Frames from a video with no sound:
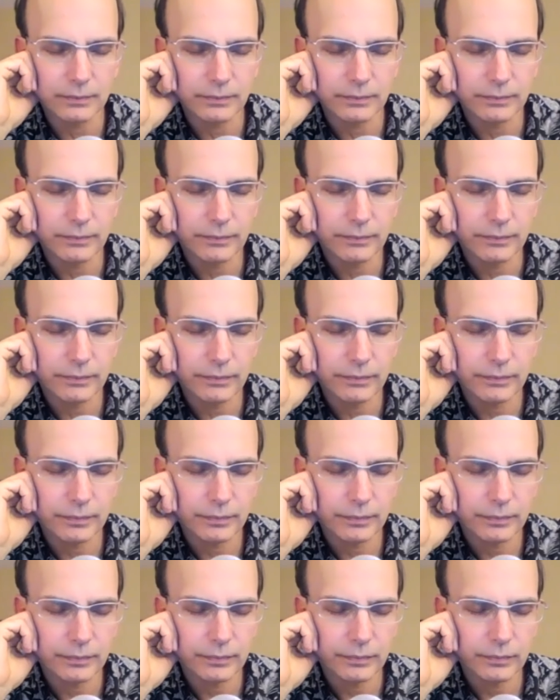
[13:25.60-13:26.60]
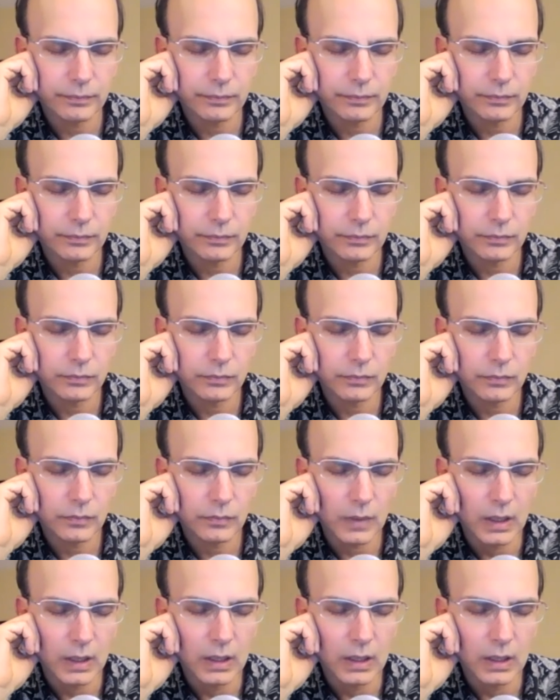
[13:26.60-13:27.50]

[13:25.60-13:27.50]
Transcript: No one is speaking in this clip.